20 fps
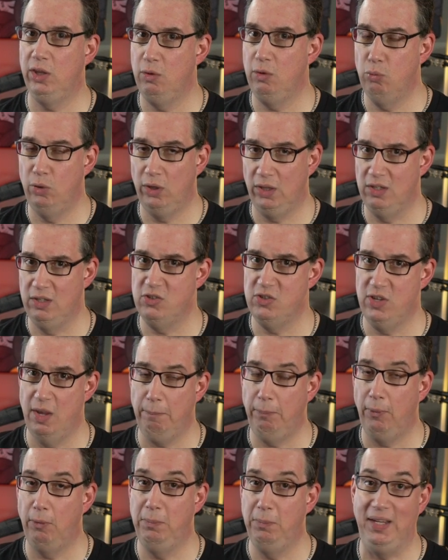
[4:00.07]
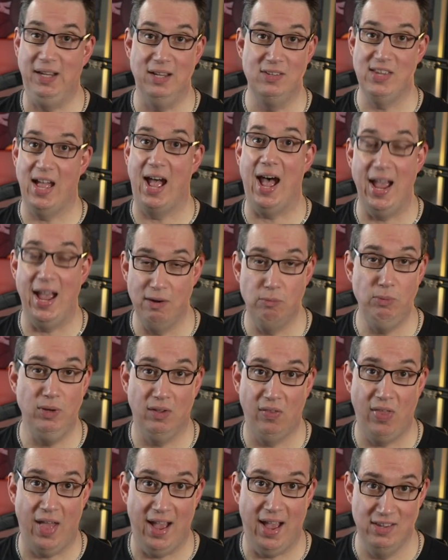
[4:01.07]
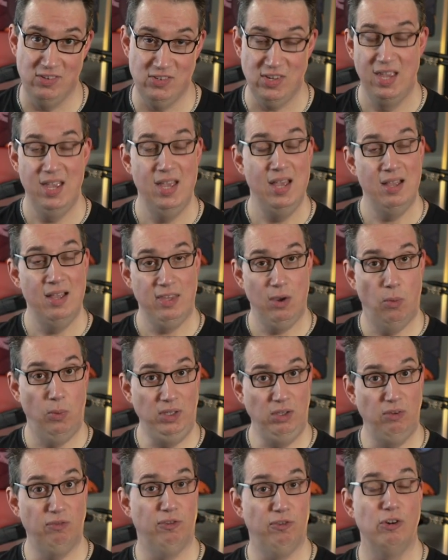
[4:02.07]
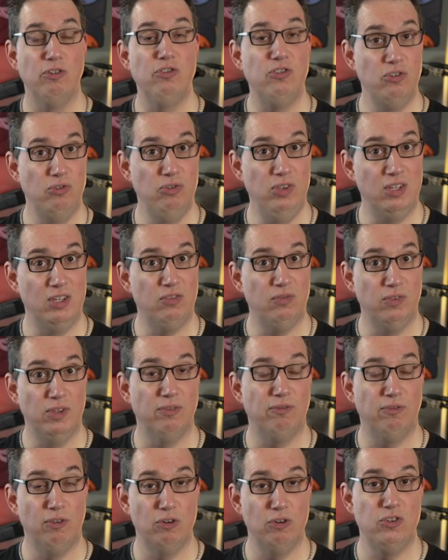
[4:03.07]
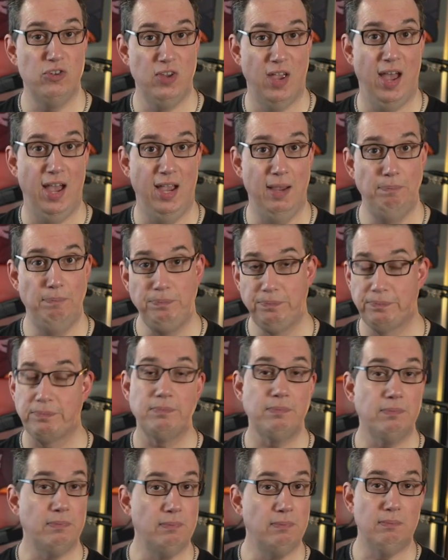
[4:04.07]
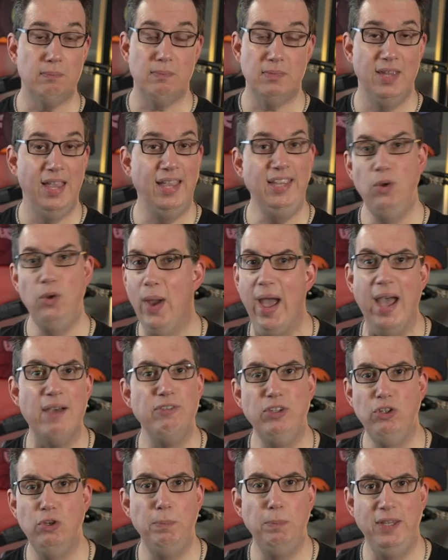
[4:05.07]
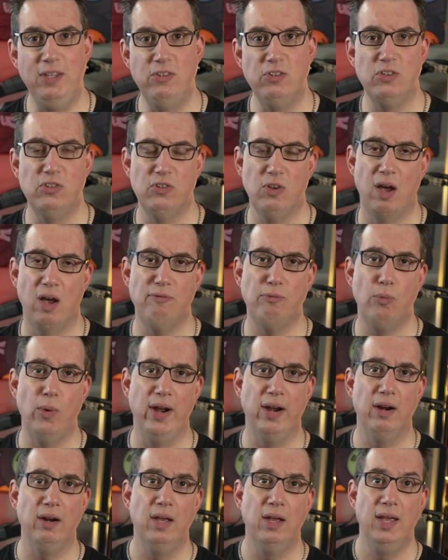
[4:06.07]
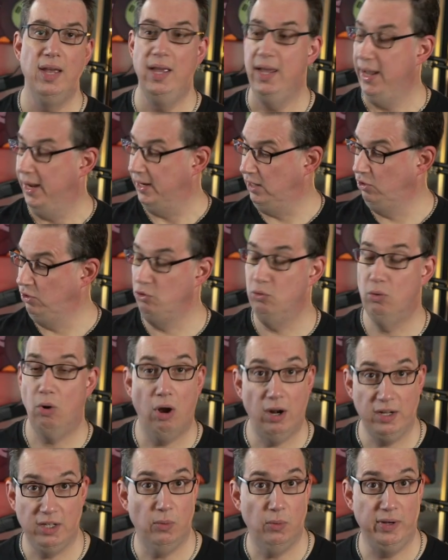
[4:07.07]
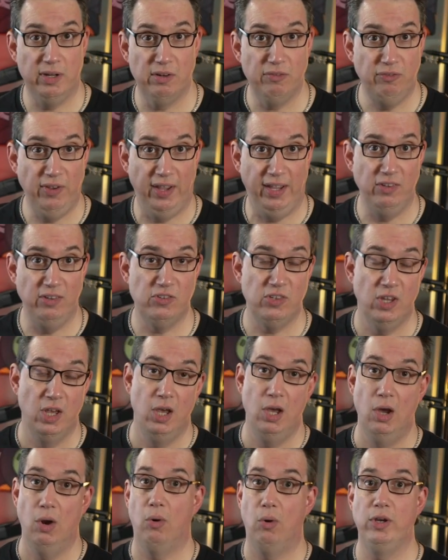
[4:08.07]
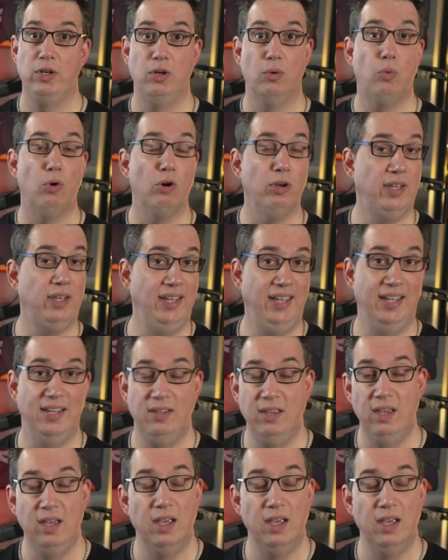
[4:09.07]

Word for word: really simple because I realize that when you first do this for the first time, and you have a new piece of software and a new audio interface, or you're working in